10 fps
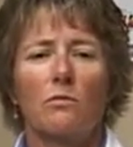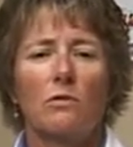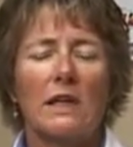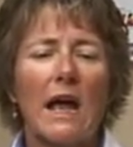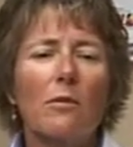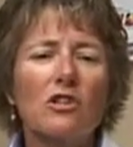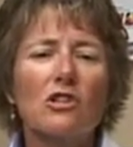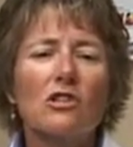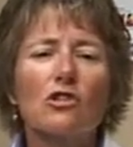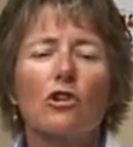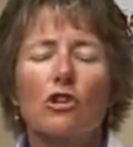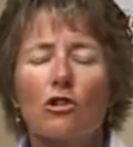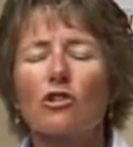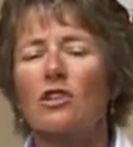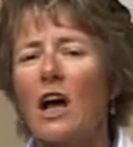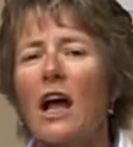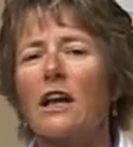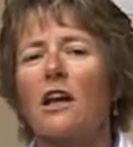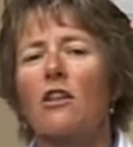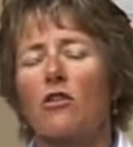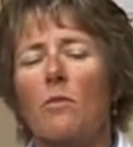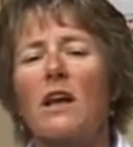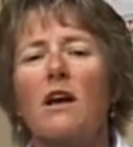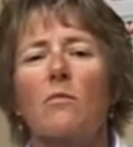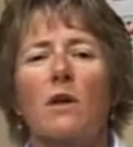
damages the surgical site, there may not